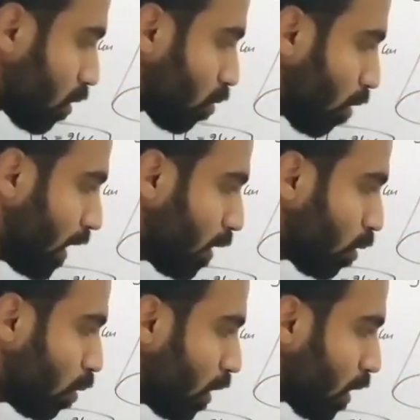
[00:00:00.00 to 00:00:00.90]
So
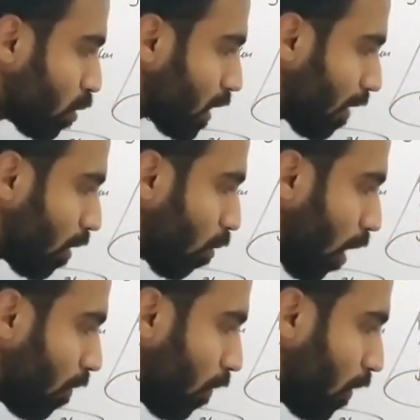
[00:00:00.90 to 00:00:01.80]
22 into 7,
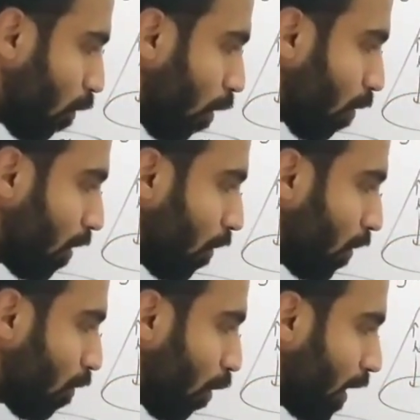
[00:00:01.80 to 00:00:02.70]
154,
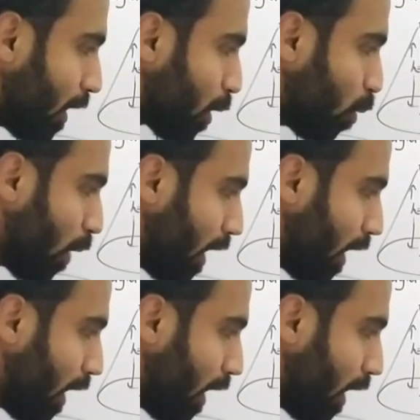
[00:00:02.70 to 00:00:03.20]
154 into